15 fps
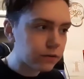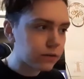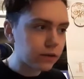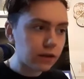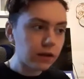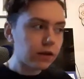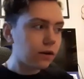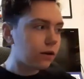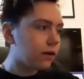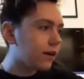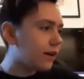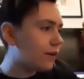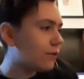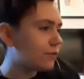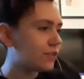I was like,
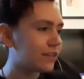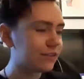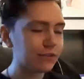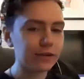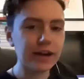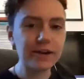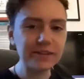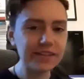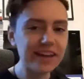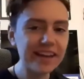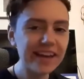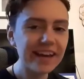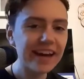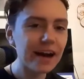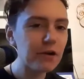"Oh shit, sorry." I was,
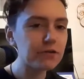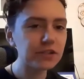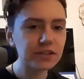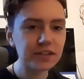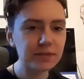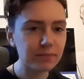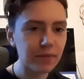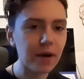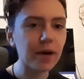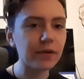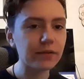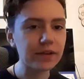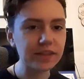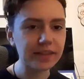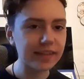I was just
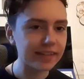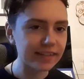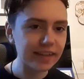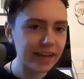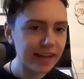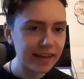admiring this,